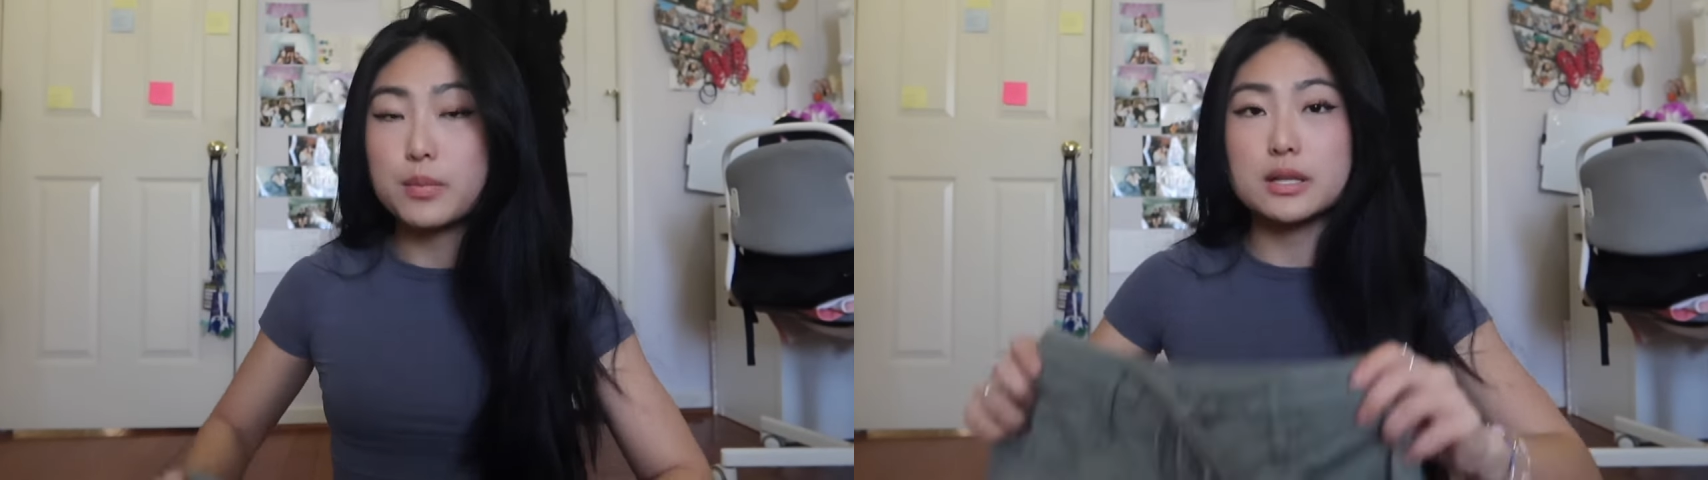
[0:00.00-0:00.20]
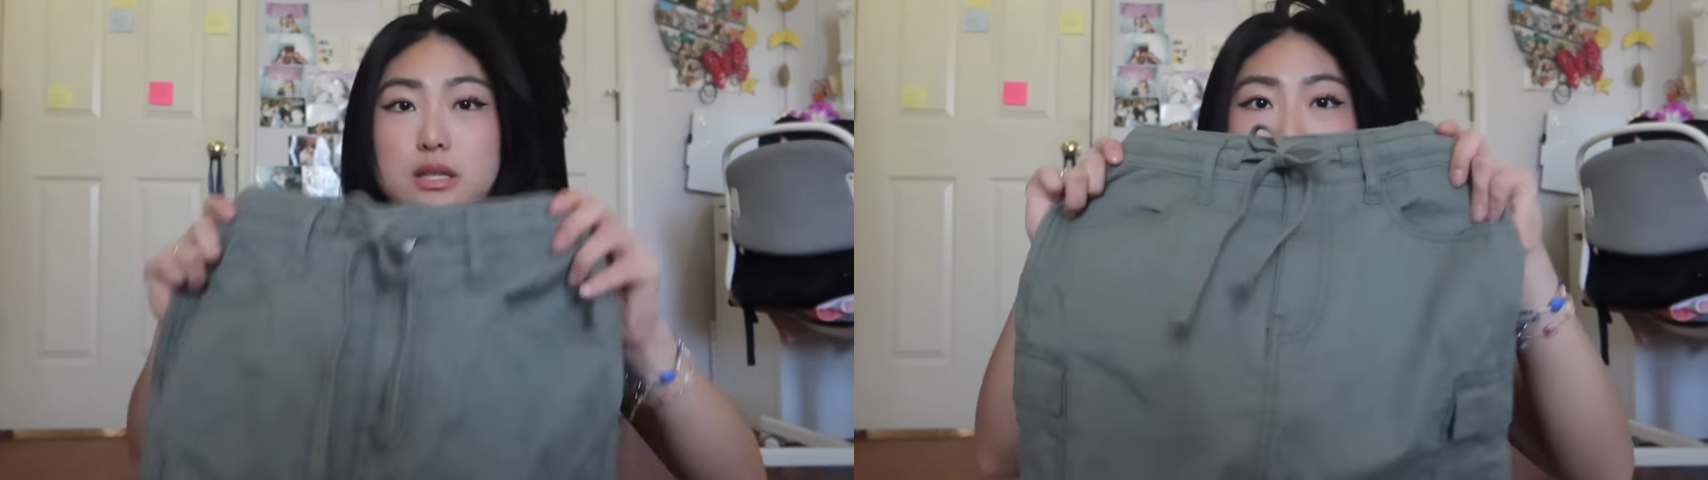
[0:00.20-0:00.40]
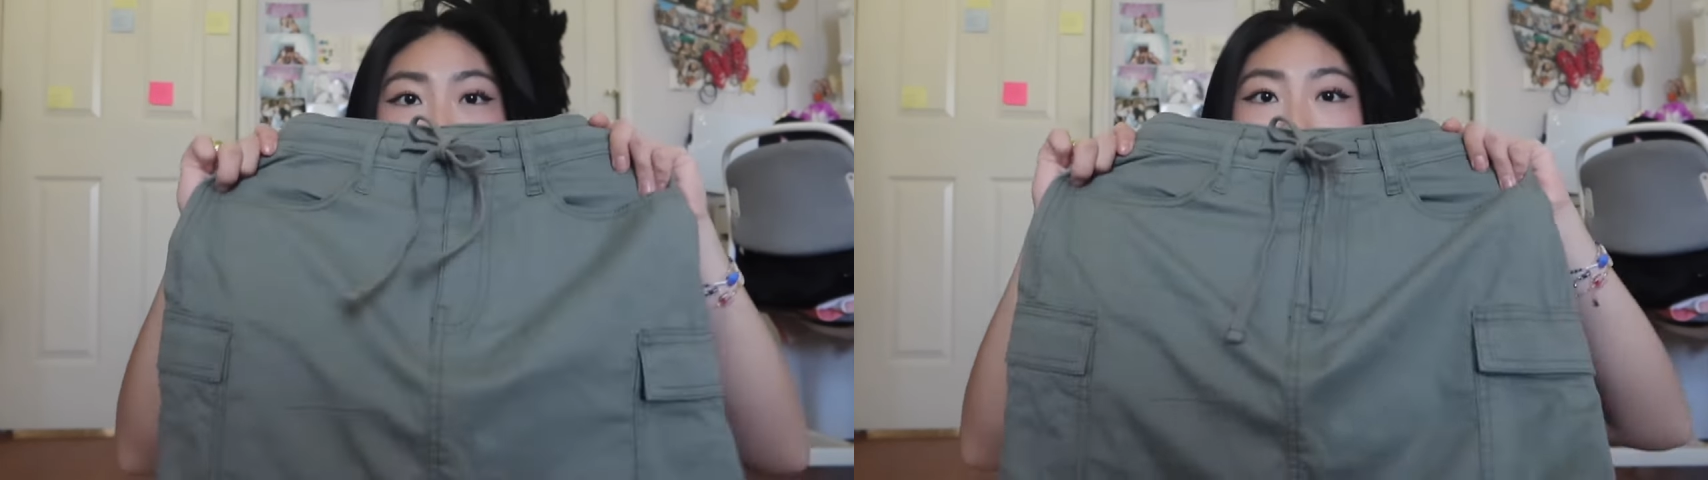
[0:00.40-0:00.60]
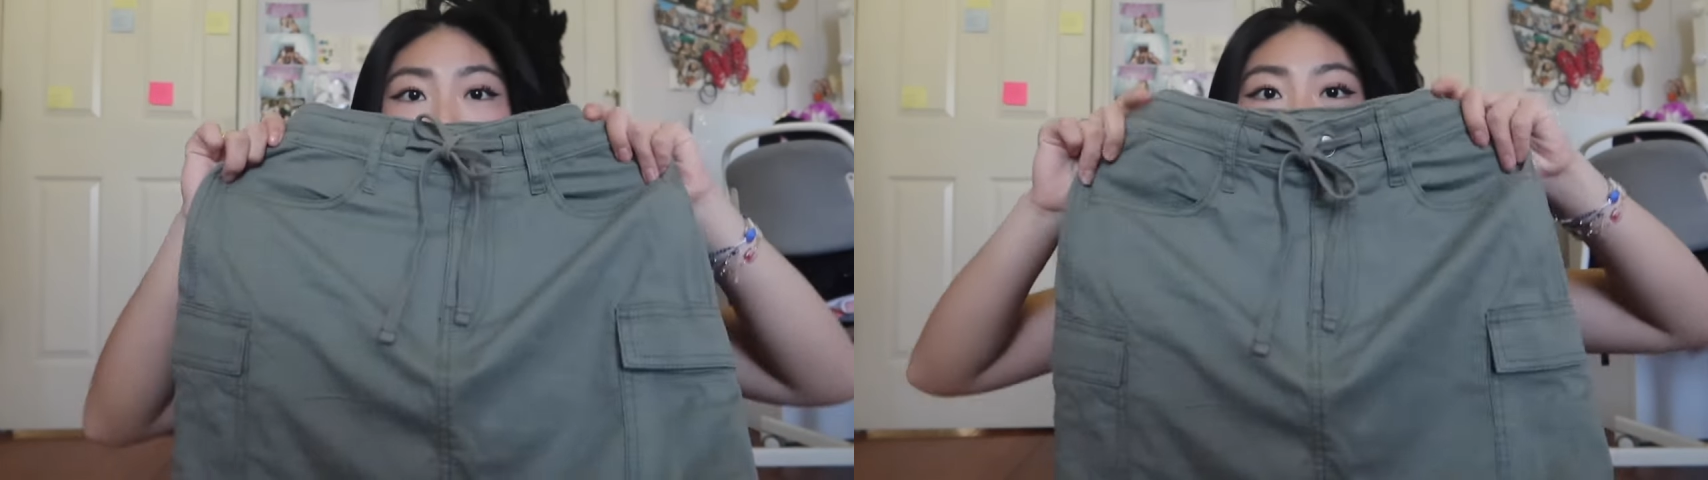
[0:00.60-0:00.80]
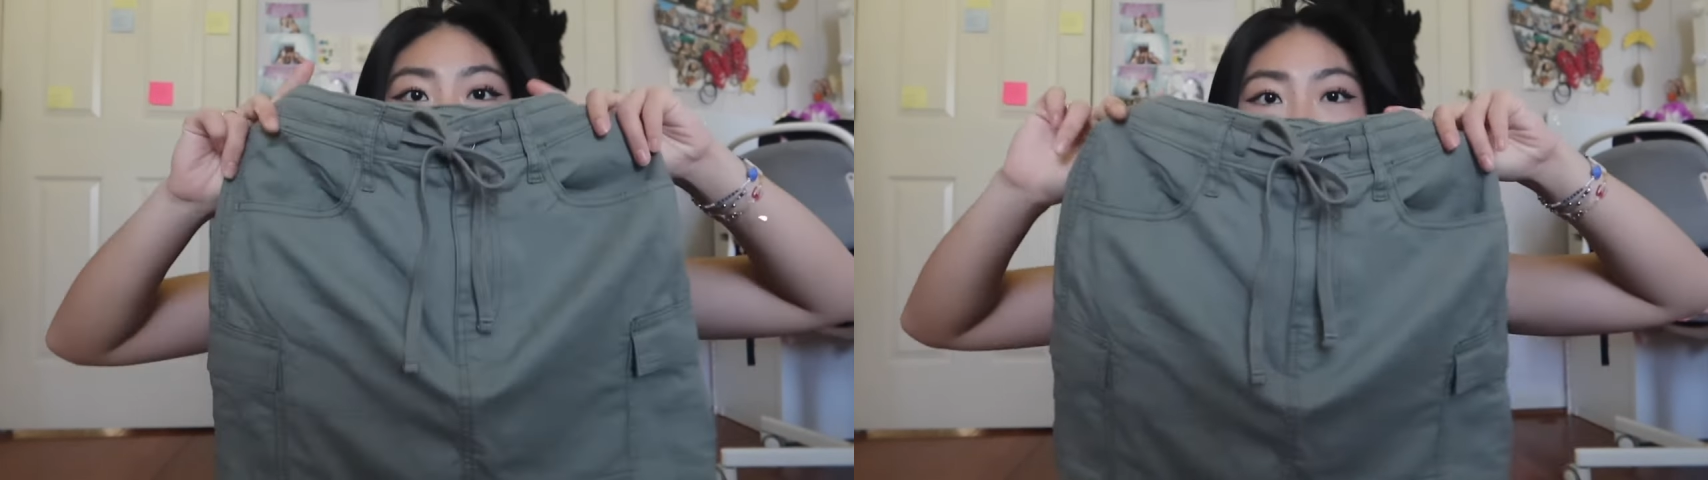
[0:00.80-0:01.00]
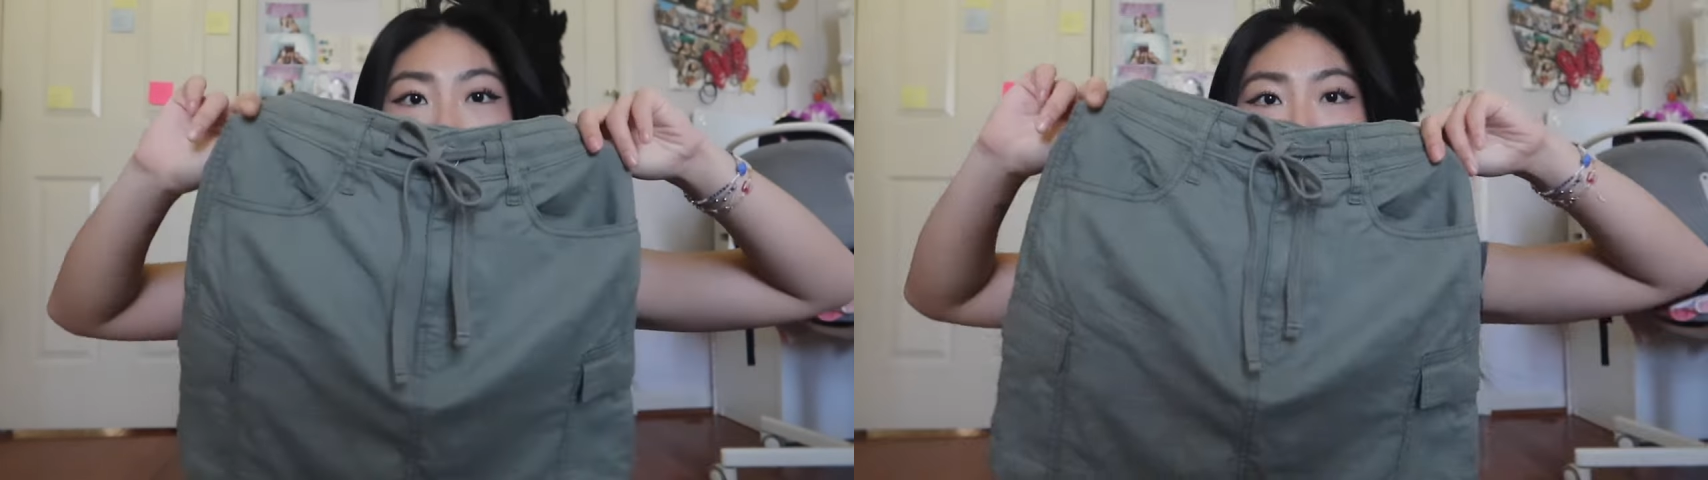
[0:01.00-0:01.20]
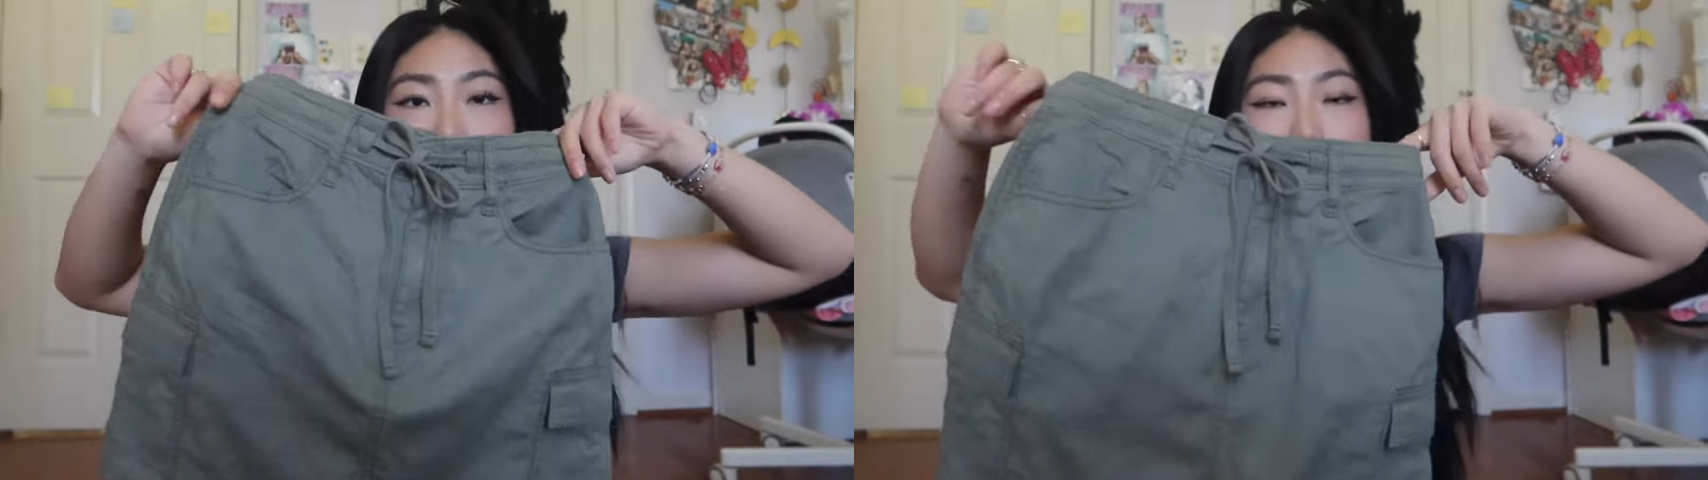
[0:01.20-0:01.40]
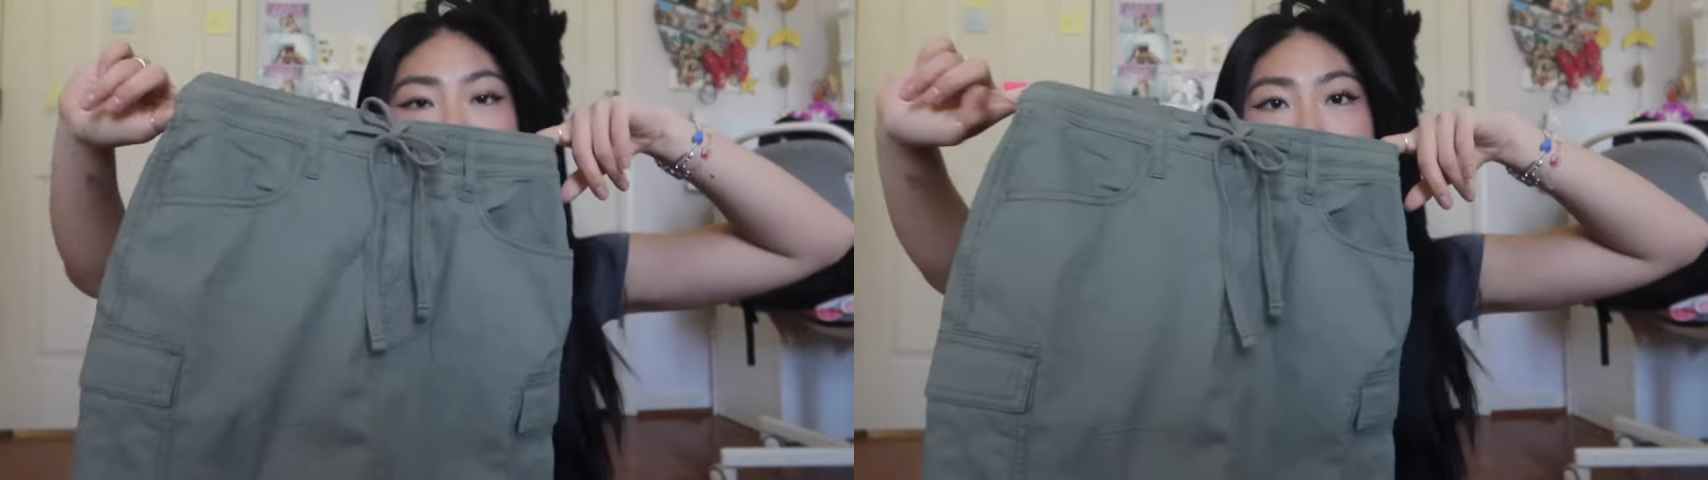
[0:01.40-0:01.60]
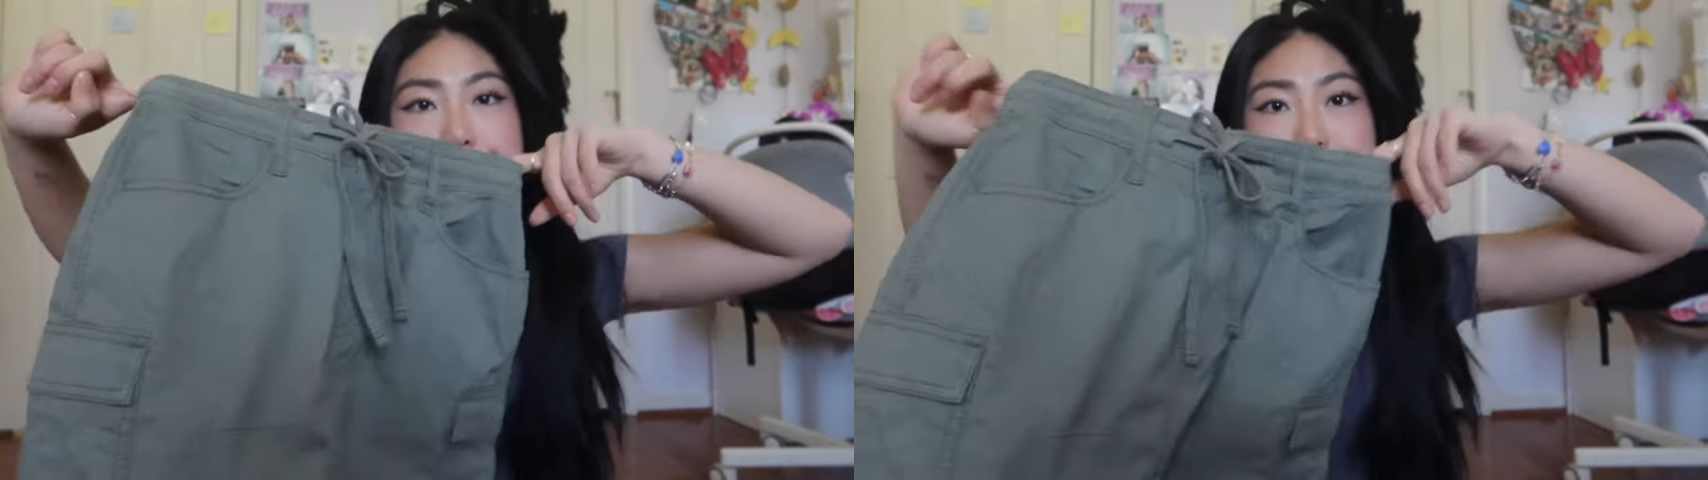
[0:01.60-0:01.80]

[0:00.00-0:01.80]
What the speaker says: But these are flat,